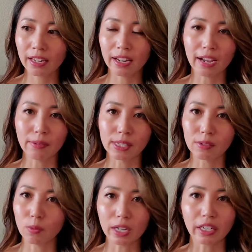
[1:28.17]
and I was
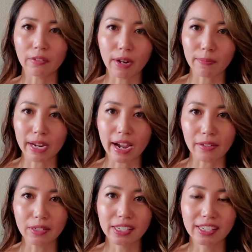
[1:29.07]
walking around my
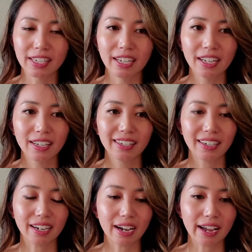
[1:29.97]
house,
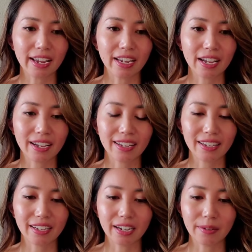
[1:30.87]
I
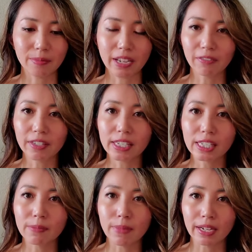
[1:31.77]
um, definitely
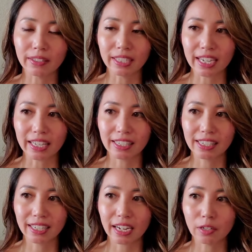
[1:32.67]
smelled
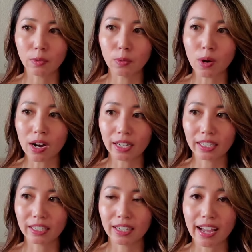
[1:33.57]
it kind of
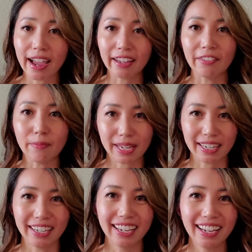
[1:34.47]
walk ahead of
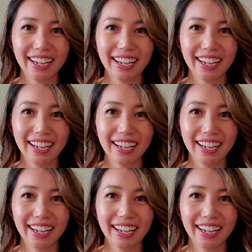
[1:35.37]
me.